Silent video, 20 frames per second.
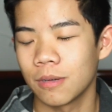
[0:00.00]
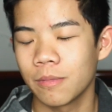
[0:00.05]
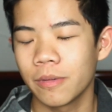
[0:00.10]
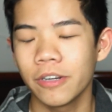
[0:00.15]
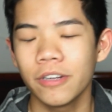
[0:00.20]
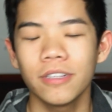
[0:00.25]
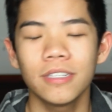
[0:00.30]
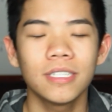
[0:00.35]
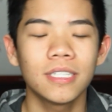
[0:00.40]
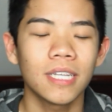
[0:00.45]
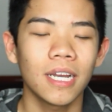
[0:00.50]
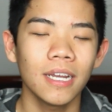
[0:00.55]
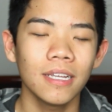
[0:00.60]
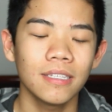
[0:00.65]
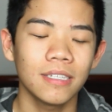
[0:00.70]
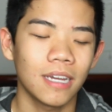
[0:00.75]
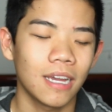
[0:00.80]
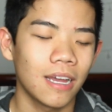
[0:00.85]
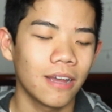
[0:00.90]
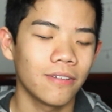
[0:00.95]
when you decide
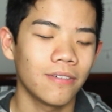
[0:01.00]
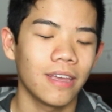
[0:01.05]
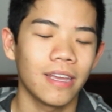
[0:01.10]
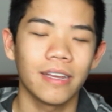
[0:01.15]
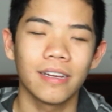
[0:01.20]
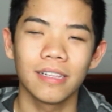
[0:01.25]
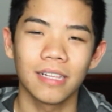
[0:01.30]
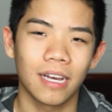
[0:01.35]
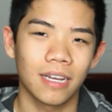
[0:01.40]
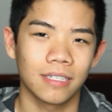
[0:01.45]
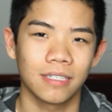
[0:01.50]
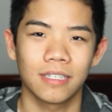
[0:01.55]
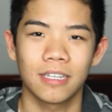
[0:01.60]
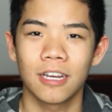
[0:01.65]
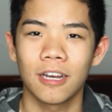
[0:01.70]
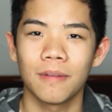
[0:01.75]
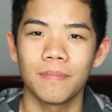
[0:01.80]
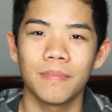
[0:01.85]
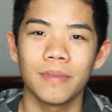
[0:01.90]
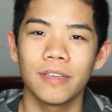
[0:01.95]
to have a glass
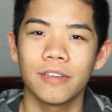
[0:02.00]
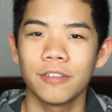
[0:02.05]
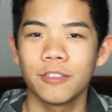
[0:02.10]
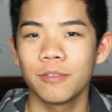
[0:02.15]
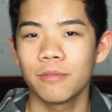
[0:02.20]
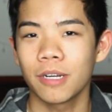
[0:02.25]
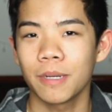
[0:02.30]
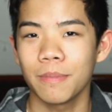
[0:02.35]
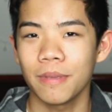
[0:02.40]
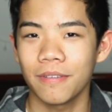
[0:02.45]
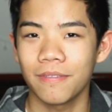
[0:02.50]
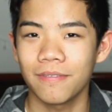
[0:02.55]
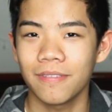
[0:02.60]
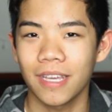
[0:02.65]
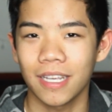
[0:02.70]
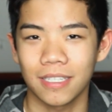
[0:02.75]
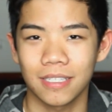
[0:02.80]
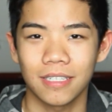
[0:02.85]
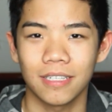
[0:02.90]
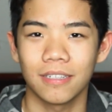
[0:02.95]
cup because you want to be
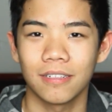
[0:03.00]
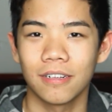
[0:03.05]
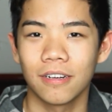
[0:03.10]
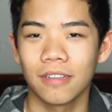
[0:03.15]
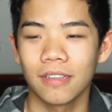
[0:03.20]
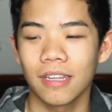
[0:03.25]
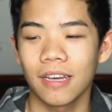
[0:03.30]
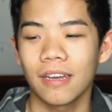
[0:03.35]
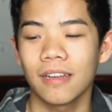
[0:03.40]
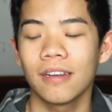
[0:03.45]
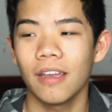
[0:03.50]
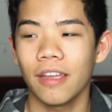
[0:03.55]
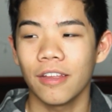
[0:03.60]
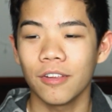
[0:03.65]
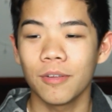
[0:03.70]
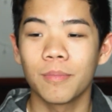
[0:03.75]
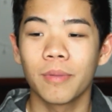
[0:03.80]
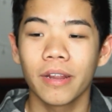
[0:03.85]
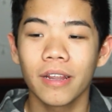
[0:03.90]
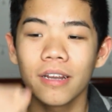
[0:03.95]
fancy and all that, and
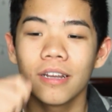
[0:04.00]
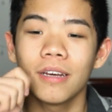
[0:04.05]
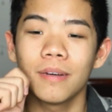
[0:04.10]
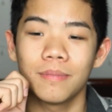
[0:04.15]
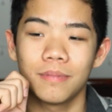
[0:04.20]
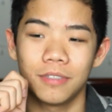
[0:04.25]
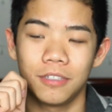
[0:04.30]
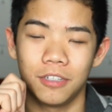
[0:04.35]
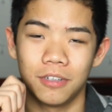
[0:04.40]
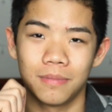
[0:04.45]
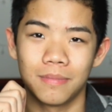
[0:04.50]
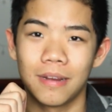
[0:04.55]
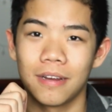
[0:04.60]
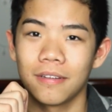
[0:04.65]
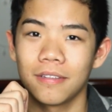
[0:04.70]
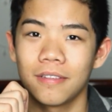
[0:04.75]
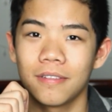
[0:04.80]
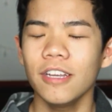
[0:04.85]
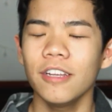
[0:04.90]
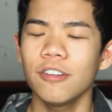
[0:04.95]
you bring it up to your
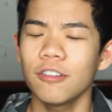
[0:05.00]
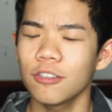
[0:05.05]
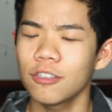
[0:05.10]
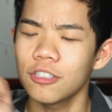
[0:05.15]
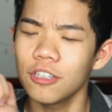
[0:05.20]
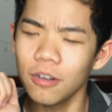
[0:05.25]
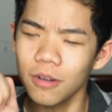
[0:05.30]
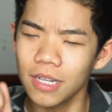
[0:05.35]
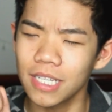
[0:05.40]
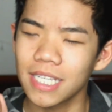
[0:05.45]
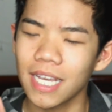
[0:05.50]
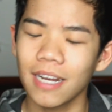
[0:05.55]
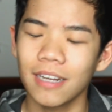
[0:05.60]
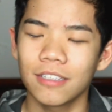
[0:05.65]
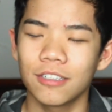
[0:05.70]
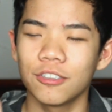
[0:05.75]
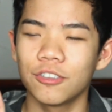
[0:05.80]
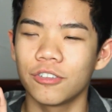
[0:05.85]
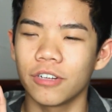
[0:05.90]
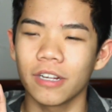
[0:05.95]
mouth, you're so excited
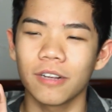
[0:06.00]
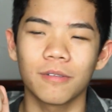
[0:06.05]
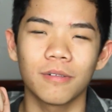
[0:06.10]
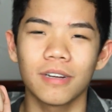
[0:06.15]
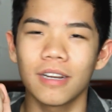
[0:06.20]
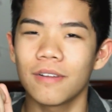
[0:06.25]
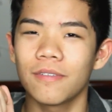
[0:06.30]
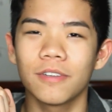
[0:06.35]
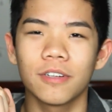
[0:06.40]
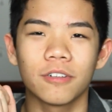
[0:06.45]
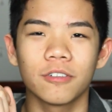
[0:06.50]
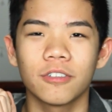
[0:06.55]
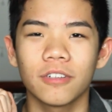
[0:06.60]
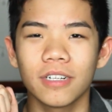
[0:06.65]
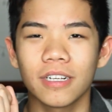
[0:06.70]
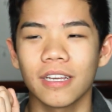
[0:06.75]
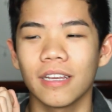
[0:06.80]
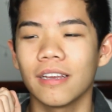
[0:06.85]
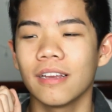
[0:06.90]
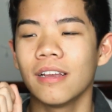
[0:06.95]
to drink whatever you're
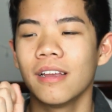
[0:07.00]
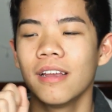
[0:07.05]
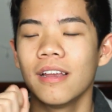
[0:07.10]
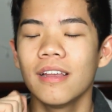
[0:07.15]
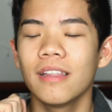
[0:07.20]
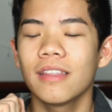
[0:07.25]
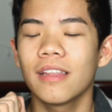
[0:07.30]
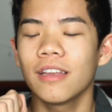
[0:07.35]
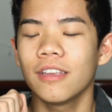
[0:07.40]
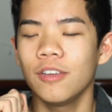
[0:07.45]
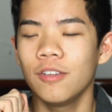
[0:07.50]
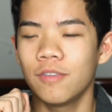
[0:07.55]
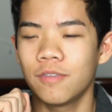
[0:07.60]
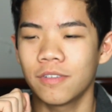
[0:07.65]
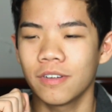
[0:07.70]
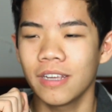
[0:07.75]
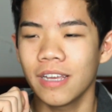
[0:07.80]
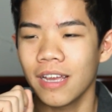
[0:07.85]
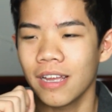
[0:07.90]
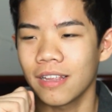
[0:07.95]
drinking, that you
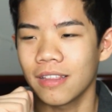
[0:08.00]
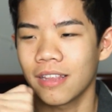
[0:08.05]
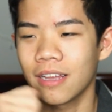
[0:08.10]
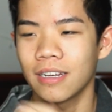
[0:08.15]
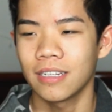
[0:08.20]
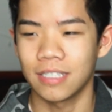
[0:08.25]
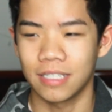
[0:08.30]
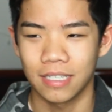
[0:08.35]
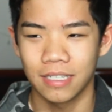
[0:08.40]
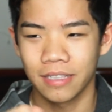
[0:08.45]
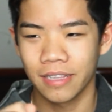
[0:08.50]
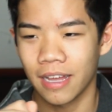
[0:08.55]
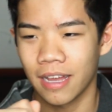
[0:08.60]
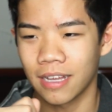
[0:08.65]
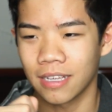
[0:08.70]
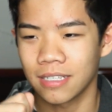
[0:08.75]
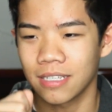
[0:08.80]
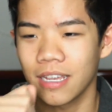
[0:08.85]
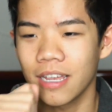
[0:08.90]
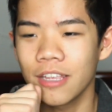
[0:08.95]
forget that it's
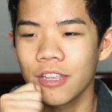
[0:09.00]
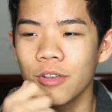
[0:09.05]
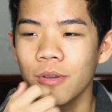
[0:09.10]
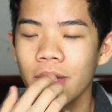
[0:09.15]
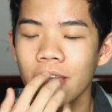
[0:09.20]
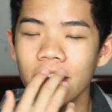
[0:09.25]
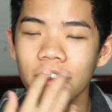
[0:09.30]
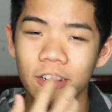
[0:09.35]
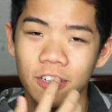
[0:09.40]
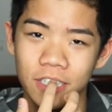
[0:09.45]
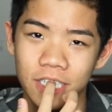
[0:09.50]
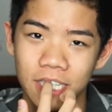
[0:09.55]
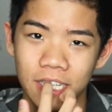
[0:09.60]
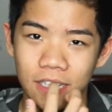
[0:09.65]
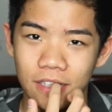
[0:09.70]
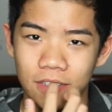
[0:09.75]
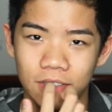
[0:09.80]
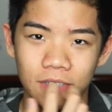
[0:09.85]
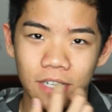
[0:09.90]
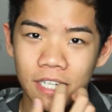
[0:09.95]
glass and you hit your
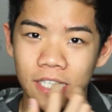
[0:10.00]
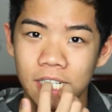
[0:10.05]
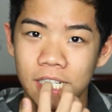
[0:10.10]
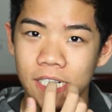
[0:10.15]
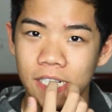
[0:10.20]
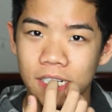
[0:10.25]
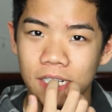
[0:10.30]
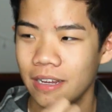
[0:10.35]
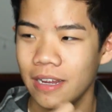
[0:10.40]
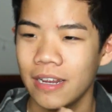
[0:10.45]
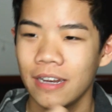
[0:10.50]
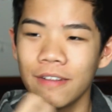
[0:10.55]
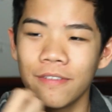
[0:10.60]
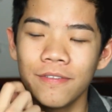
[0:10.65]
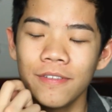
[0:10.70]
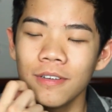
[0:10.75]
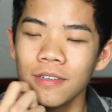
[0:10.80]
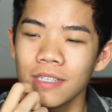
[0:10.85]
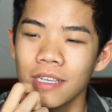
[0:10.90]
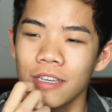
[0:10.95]
teeth right here. And it
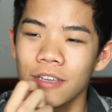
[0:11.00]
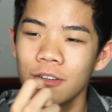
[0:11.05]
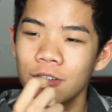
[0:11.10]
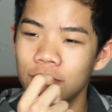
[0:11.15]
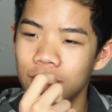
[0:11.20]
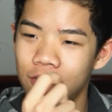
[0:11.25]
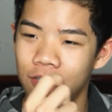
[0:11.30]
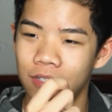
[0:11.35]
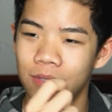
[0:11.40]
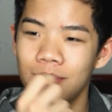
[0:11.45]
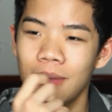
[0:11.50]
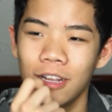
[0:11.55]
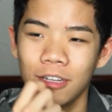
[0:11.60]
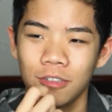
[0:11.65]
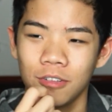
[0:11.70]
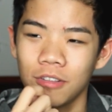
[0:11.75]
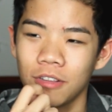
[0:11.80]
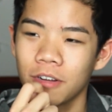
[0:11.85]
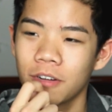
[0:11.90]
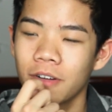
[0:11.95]
feels like you just smashed
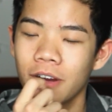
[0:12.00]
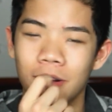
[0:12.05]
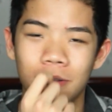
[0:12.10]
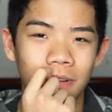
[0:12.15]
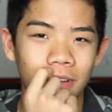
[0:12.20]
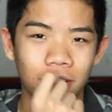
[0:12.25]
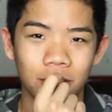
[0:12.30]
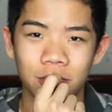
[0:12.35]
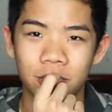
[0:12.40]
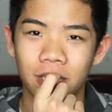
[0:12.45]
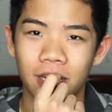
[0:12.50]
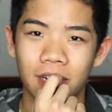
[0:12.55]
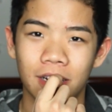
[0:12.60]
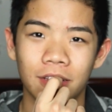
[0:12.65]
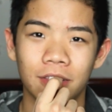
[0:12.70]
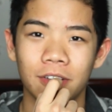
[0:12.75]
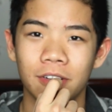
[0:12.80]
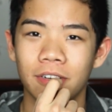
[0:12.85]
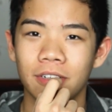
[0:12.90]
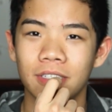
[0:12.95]
through the Great Wall of China
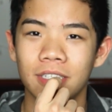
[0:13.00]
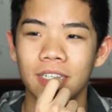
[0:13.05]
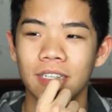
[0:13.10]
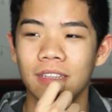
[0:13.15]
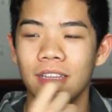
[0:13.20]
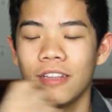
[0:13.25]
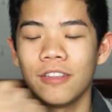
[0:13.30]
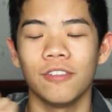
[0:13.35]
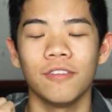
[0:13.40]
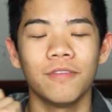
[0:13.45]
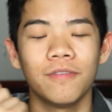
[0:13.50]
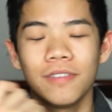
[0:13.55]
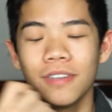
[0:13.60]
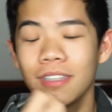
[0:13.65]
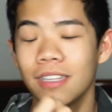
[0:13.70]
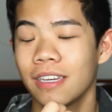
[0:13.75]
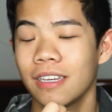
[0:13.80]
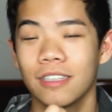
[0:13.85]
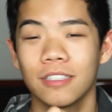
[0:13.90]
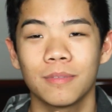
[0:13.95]
through your teeth and you feel
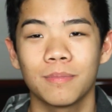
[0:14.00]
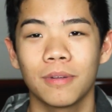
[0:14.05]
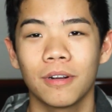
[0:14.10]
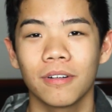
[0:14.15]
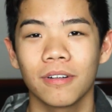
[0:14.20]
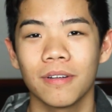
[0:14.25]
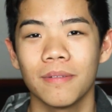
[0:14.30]
like it's broken,